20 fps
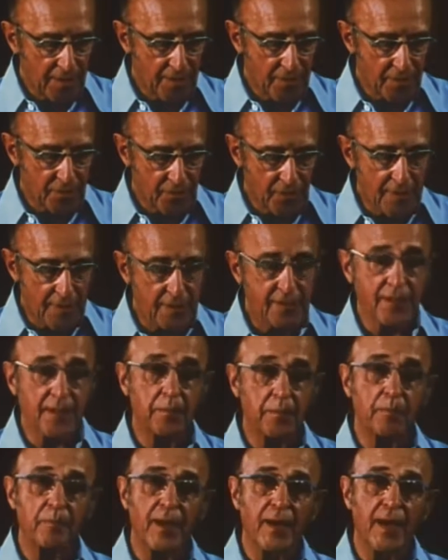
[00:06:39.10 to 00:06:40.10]
stress an
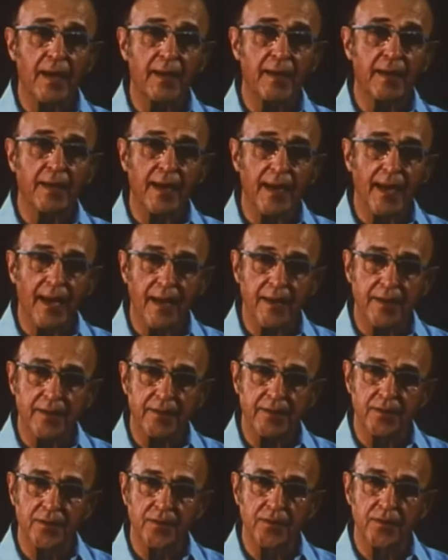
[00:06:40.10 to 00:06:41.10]
empathic
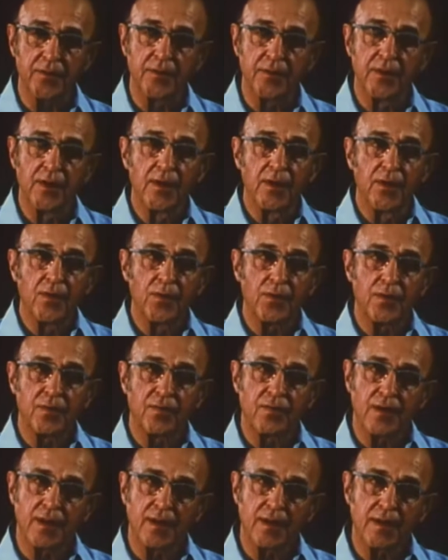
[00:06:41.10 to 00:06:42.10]
attitude
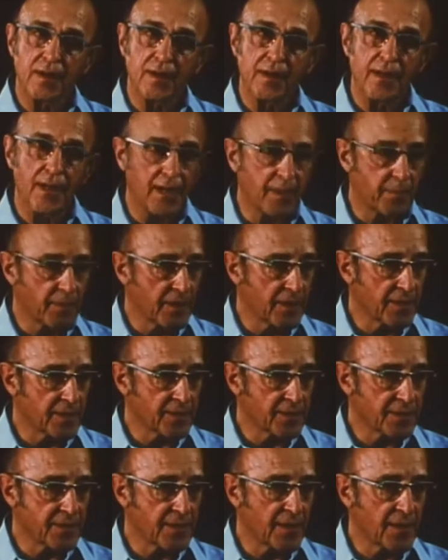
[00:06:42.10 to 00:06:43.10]
with very little comment
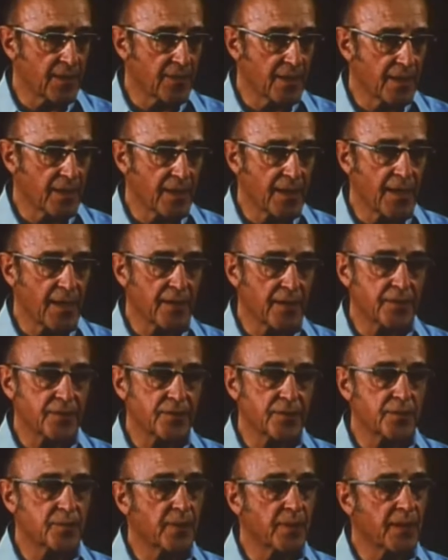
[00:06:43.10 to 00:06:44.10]
as to how that
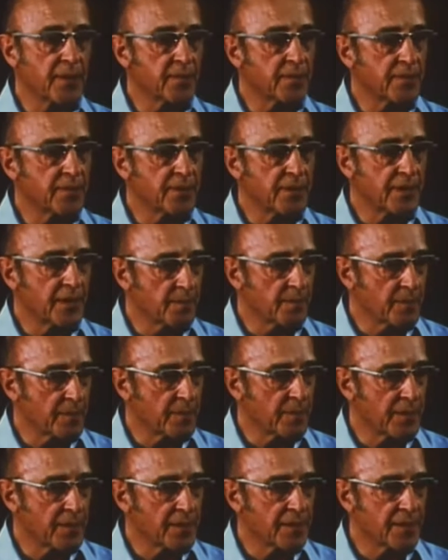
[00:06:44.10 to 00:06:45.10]
attitude might be
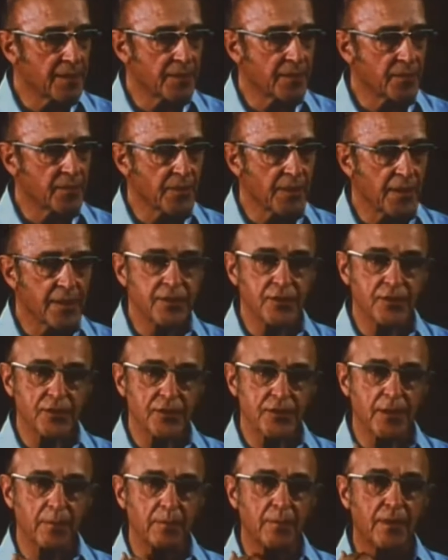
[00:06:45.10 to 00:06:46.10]
implemented in the
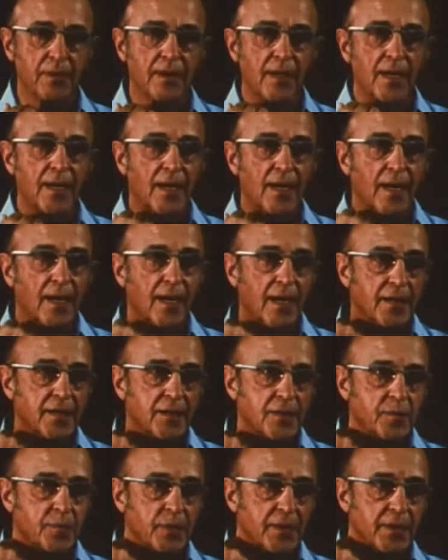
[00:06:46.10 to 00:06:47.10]
relationship. I
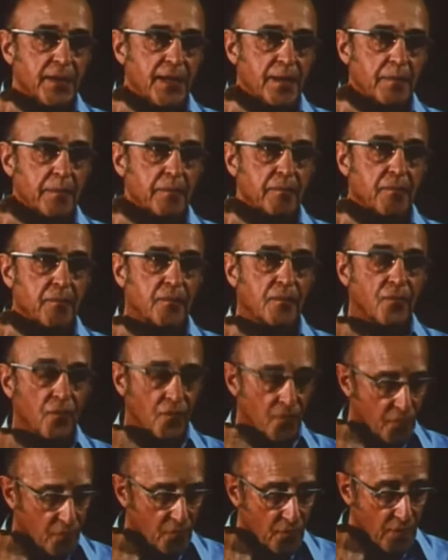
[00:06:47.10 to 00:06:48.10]
just became
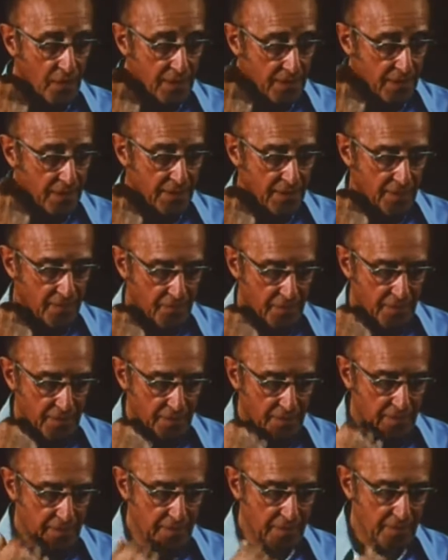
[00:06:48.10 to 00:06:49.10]
frightened of
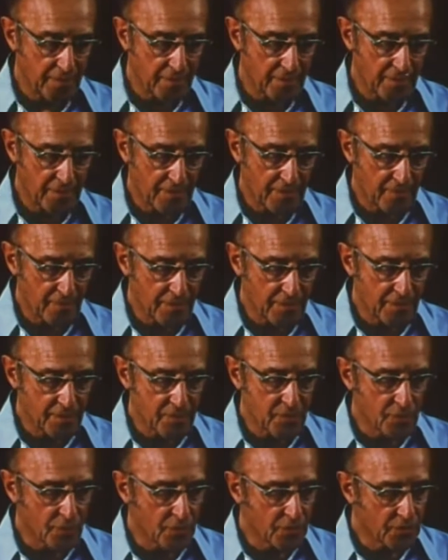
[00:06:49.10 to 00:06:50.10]
the
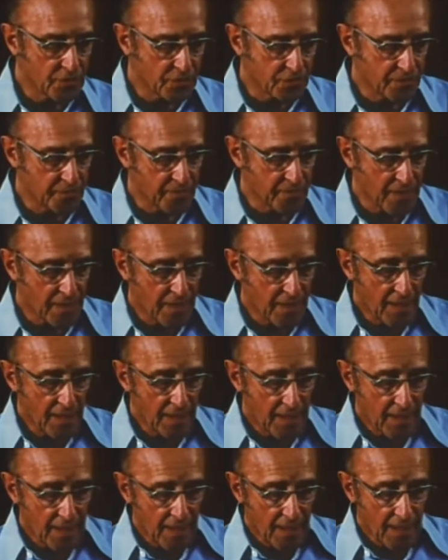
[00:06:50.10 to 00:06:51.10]
distortion.
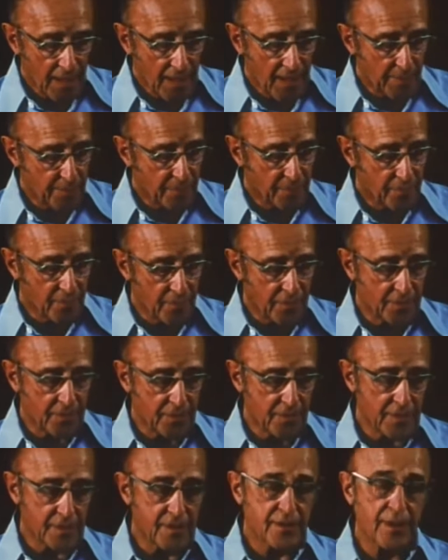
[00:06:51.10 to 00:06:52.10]
I preferred
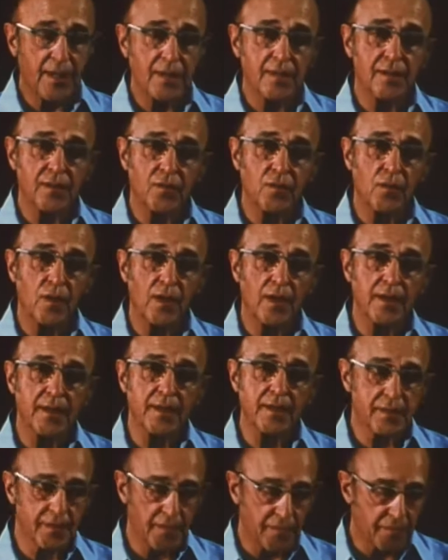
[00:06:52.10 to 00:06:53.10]
to discuss the
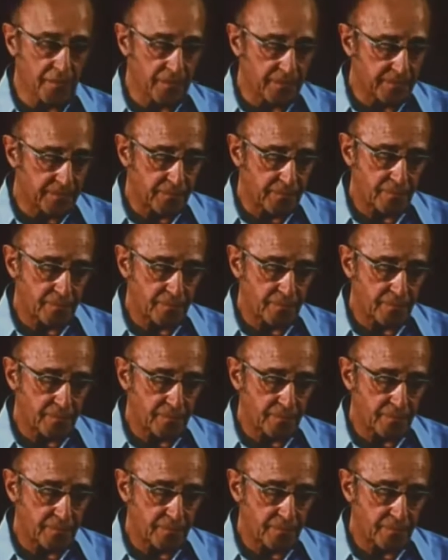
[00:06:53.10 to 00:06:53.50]
qualities of